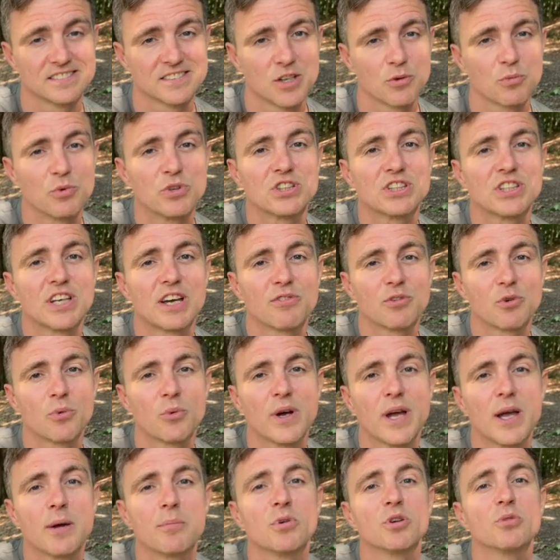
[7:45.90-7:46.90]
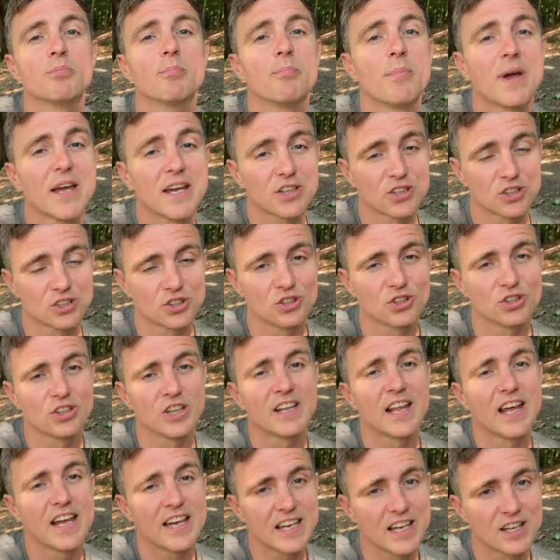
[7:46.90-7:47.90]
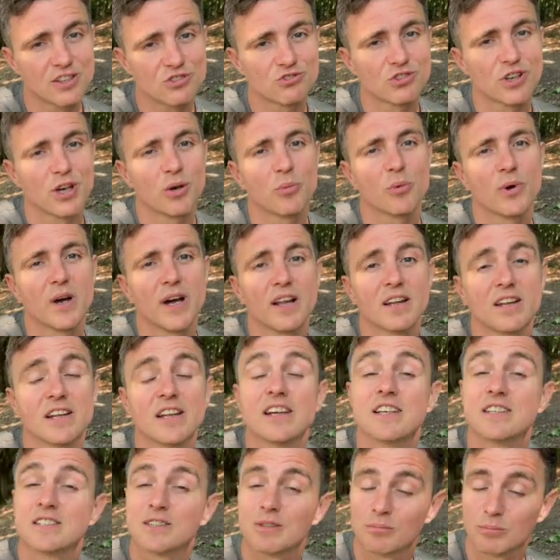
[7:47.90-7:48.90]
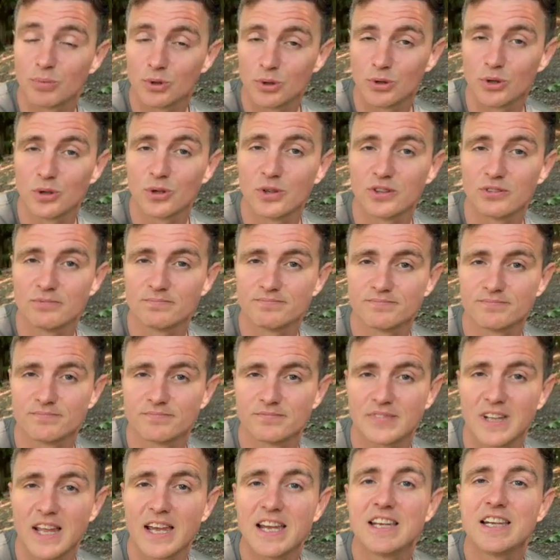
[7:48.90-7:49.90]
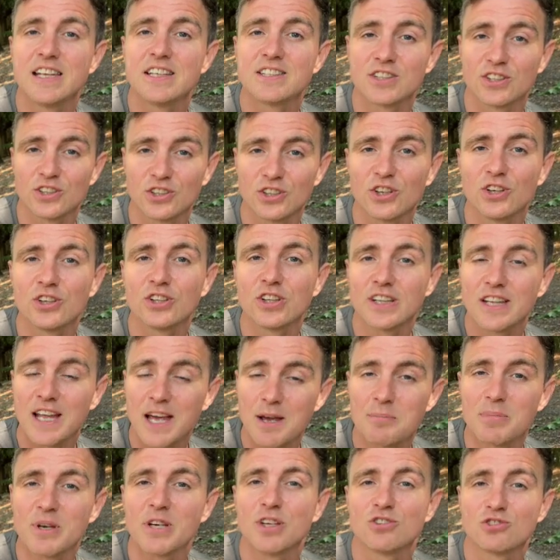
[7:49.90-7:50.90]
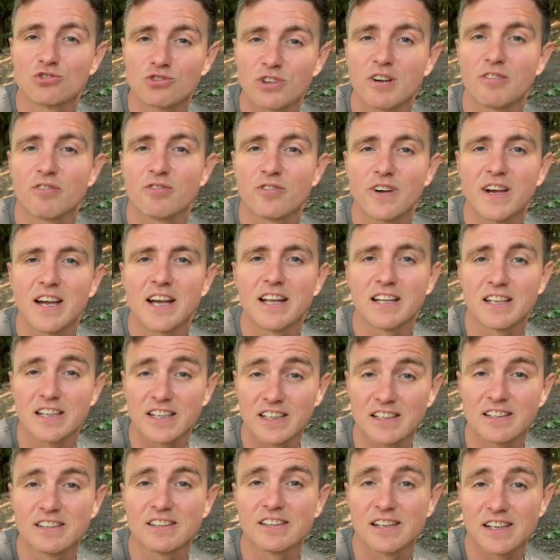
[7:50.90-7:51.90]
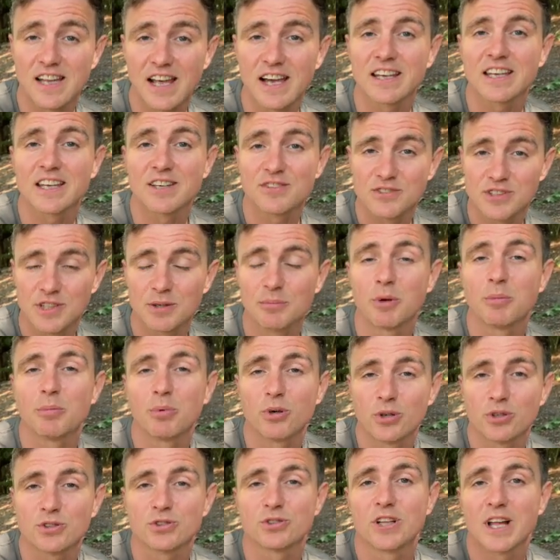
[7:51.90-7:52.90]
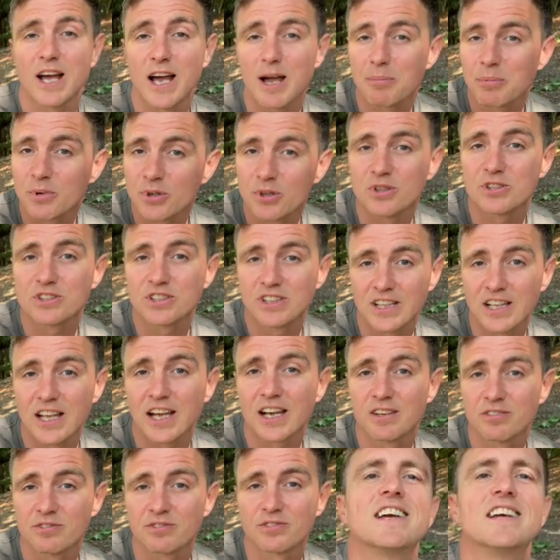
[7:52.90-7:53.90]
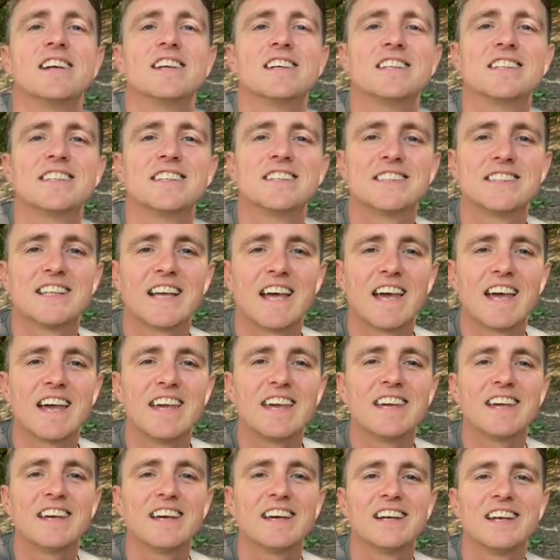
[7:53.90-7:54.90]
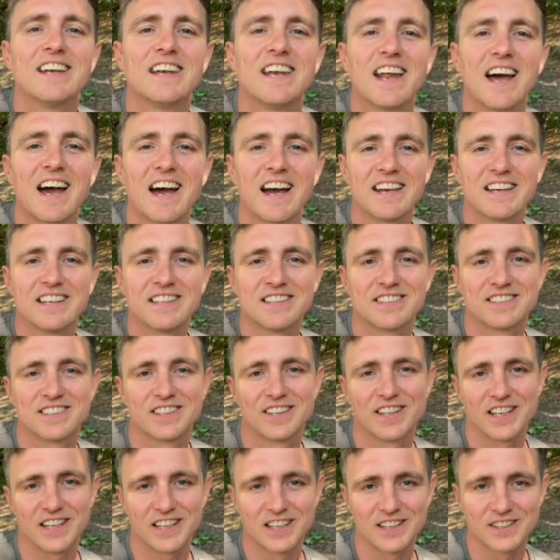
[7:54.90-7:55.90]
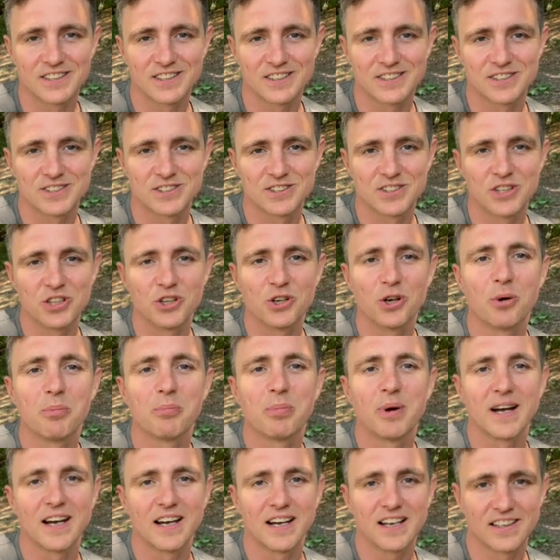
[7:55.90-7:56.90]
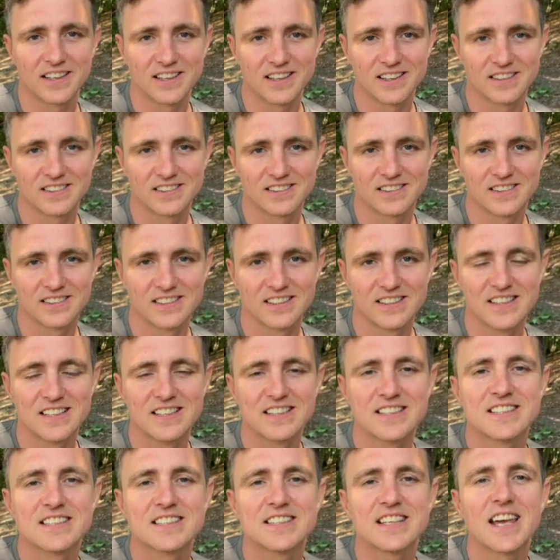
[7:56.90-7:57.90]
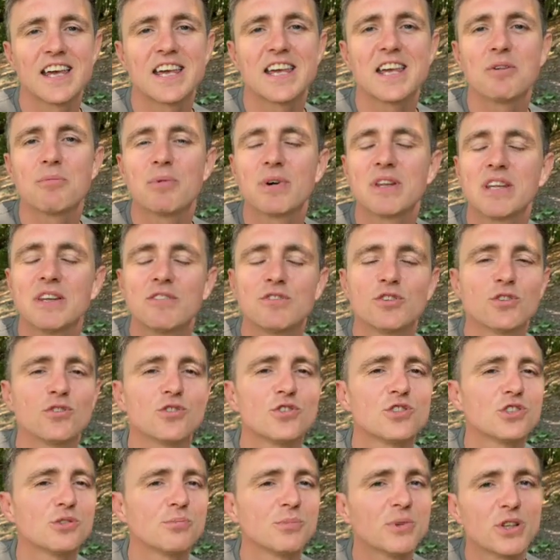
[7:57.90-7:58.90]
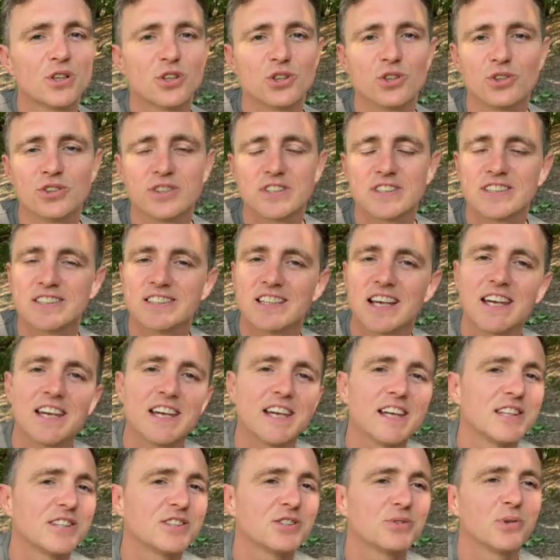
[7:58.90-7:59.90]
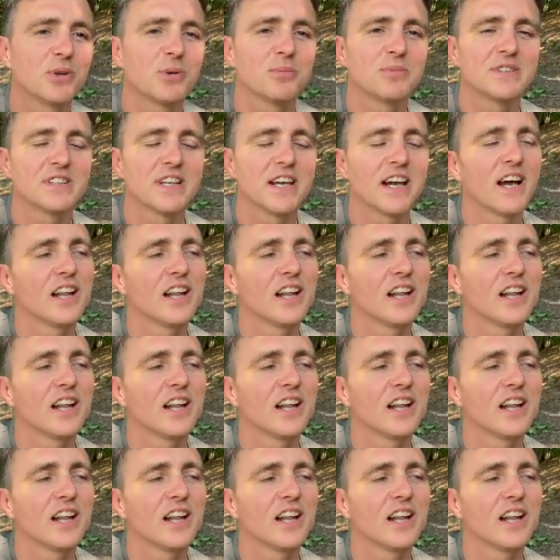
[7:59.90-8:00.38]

Whichever way, but make sure that they get treated well. It's important. They need to know that they're being treated fairly, and that gives them a personal happiness in life. Say nice things to your partner. Say it when they've done something good. Say it to them. Say, I